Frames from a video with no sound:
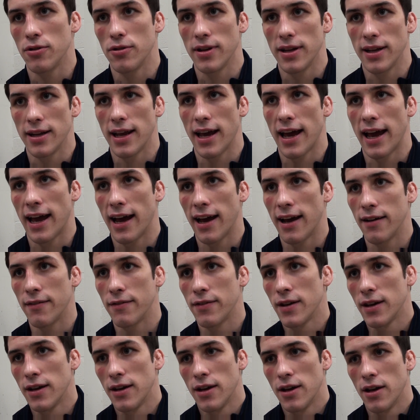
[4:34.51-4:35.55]
you need to have
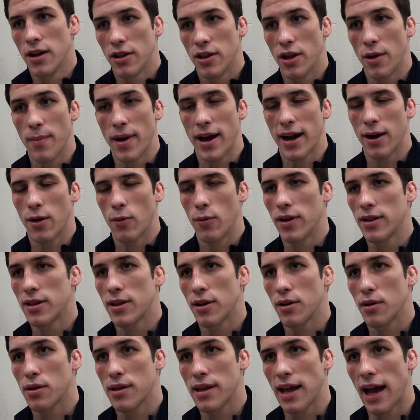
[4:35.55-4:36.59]
no matter what
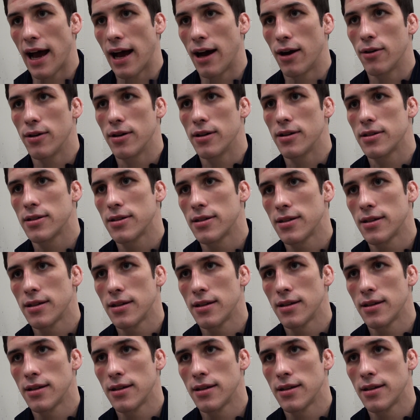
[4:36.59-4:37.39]
their style is